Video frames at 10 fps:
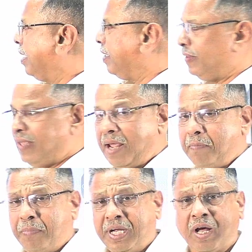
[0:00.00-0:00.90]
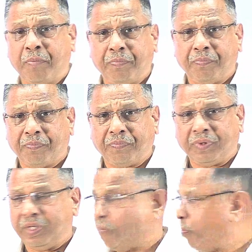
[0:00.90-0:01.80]
they become
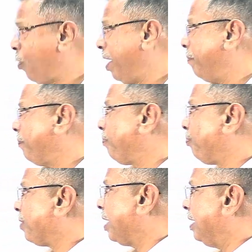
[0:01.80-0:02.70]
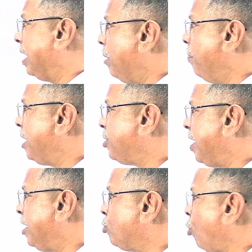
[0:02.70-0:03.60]
the poem. The imagery
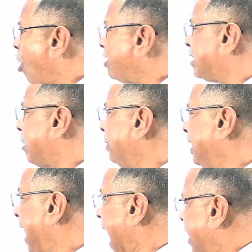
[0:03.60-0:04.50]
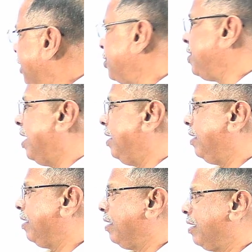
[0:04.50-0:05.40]
is not something additional,
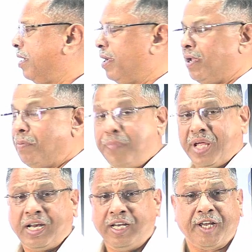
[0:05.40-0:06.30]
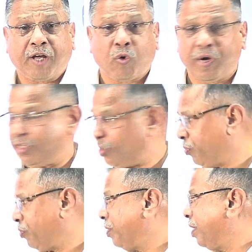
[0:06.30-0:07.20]
merely decorative.
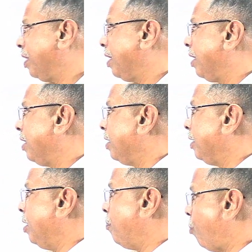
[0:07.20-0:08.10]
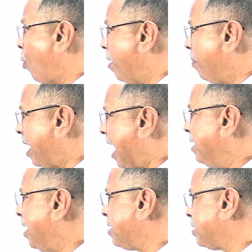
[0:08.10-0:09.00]
The poem
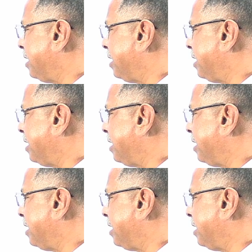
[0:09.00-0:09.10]
renders the